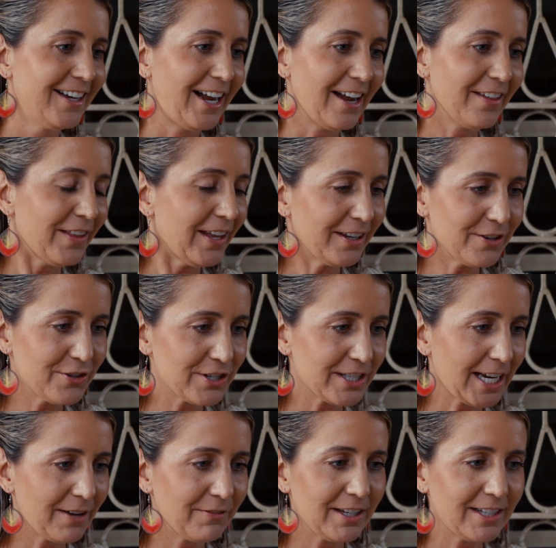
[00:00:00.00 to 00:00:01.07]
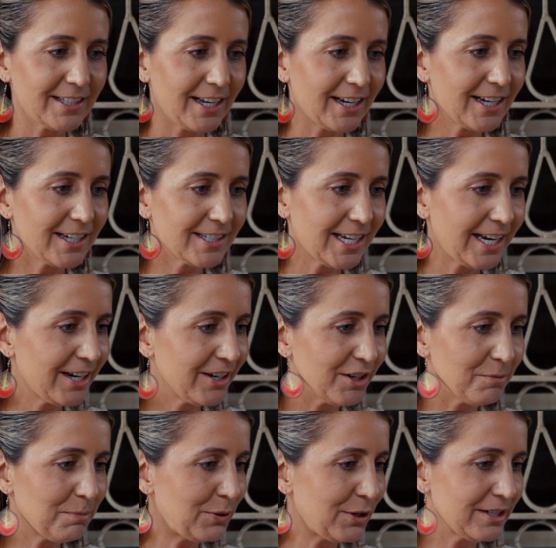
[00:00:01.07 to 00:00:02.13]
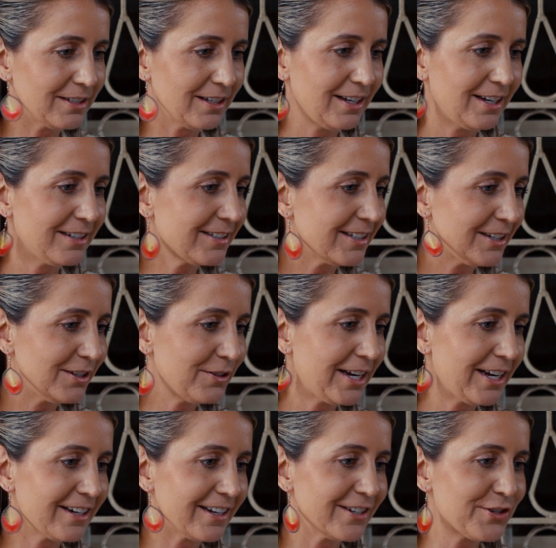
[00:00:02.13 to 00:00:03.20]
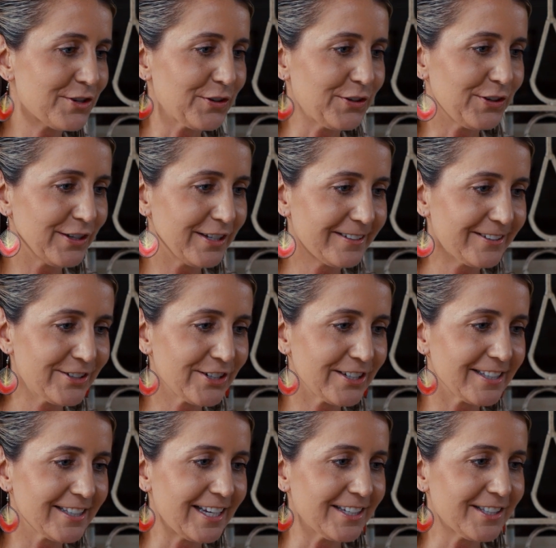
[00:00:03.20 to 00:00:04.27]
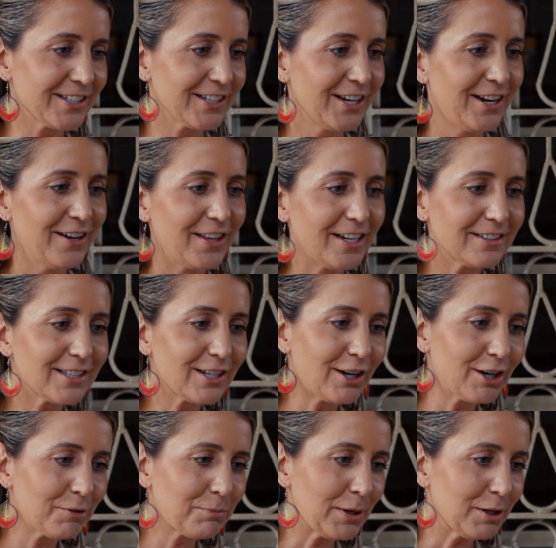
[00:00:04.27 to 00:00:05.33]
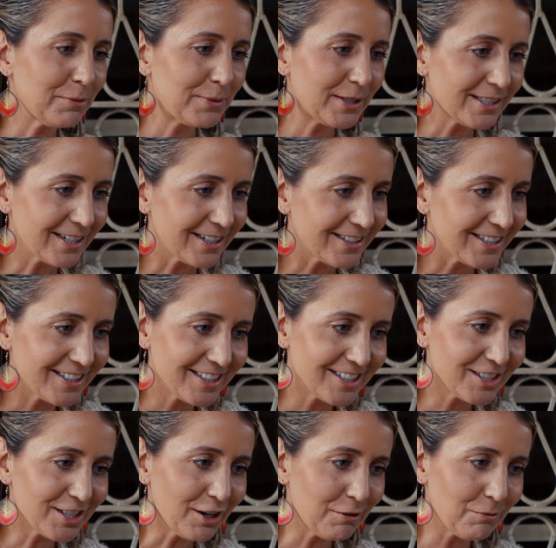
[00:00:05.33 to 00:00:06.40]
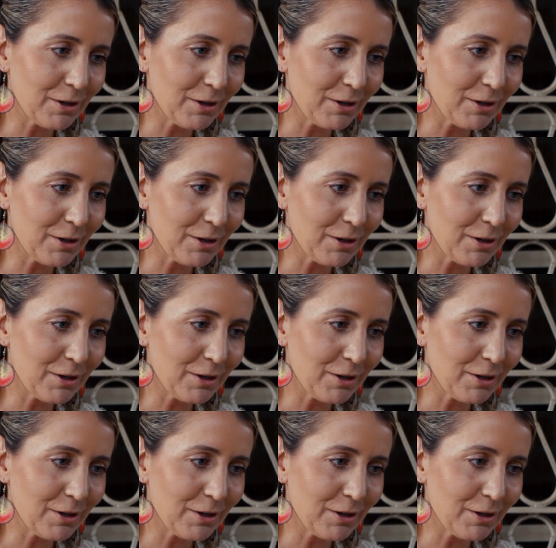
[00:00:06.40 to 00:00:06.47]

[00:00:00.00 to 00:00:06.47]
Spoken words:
and then you just have these like container or port delays that you can't control. It's just that's the hard part of business, is it's hard